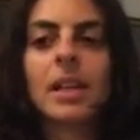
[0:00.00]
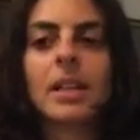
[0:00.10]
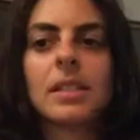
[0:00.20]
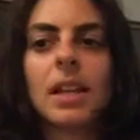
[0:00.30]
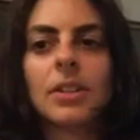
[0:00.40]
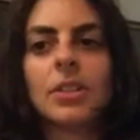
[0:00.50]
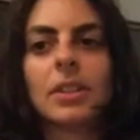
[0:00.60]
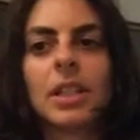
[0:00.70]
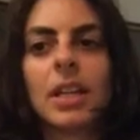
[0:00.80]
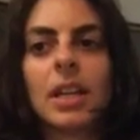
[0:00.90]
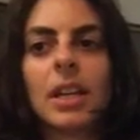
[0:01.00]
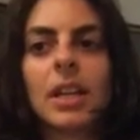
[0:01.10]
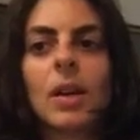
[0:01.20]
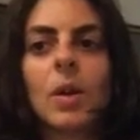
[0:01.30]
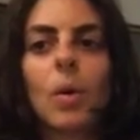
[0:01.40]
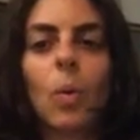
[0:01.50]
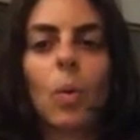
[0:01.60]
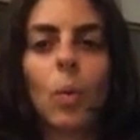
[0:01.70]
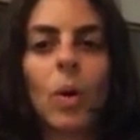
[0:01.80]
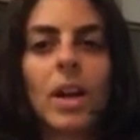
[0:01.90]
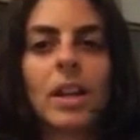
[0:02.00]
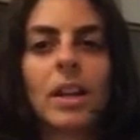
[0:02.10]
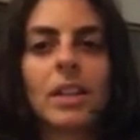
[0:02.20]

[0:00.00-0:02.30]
Essentially, what